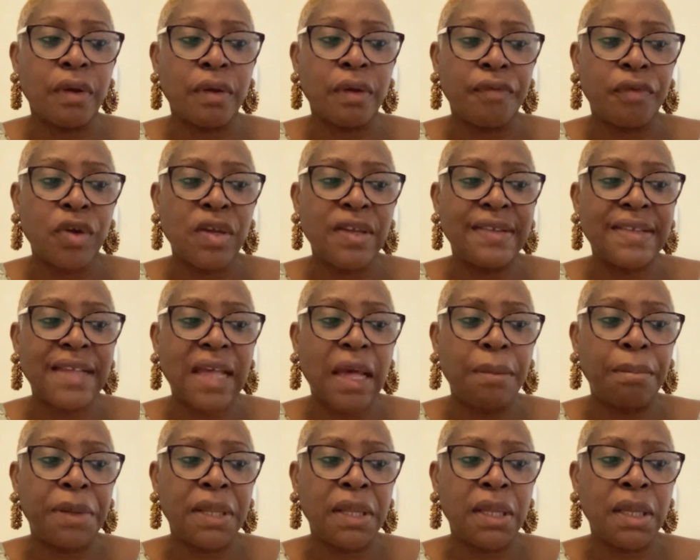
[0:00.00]
for
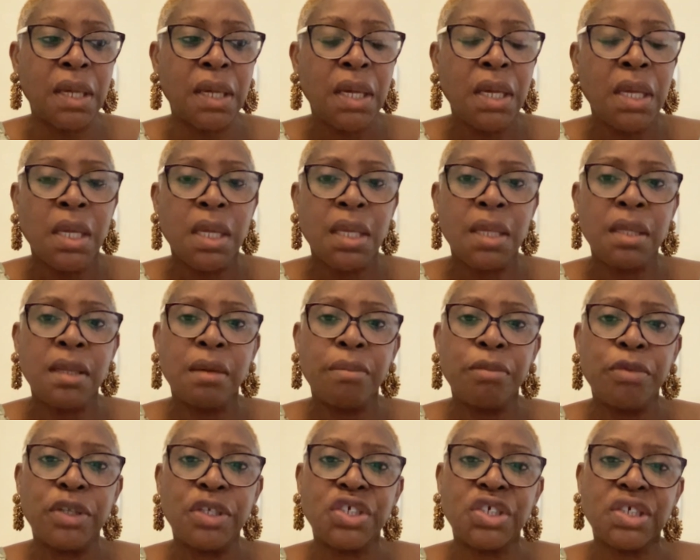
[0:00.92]
example, in the
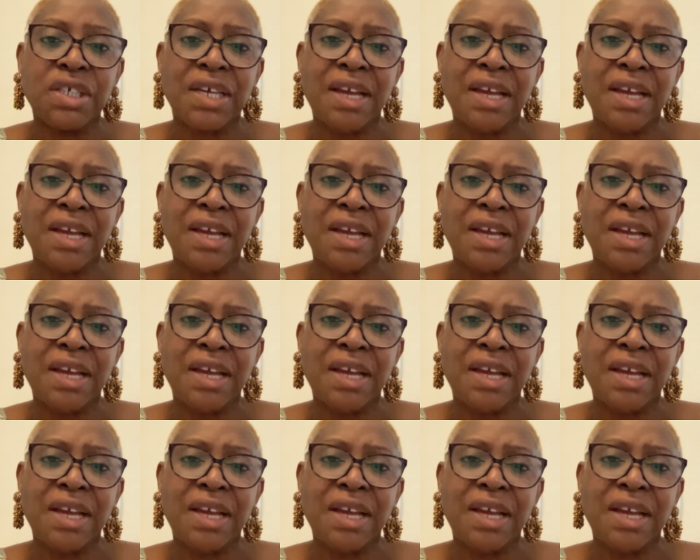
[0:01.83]
British